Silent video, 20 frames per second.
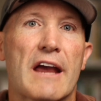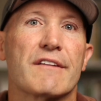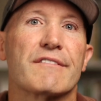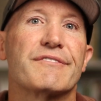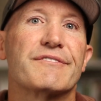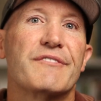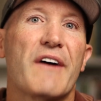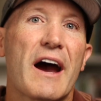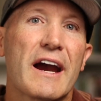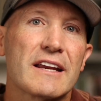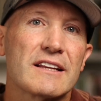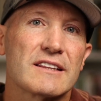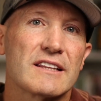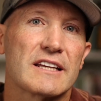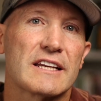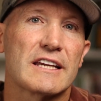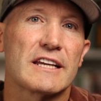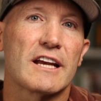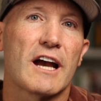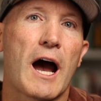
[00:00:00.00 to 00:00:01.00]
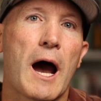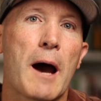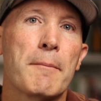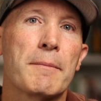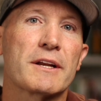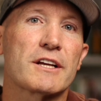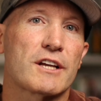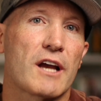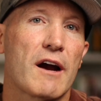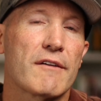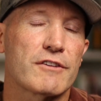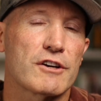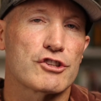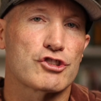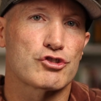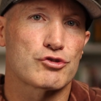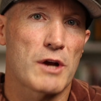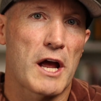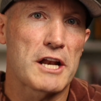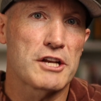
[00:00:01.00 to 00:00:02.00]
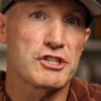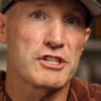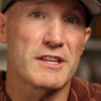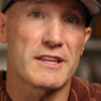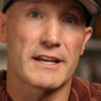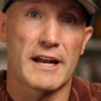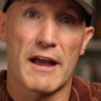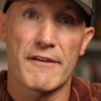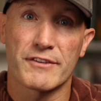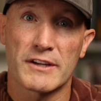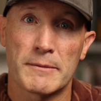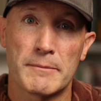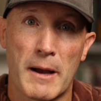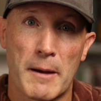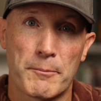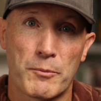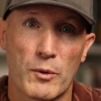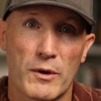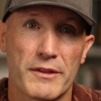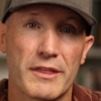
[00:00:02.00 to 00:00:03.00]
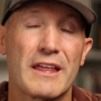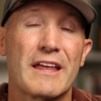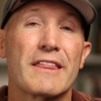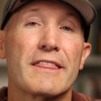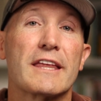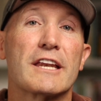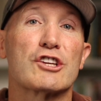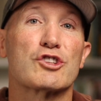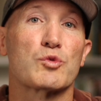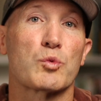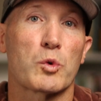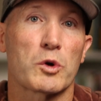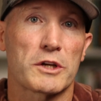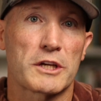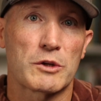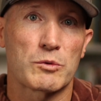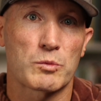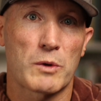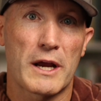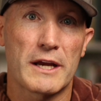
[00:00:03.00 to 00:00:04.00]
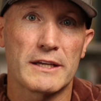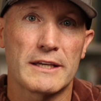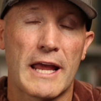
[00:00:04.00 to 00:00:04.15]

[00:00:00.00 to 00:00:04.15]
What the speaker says: And finally, I'm going to cover a strategy that I've come up with that is working right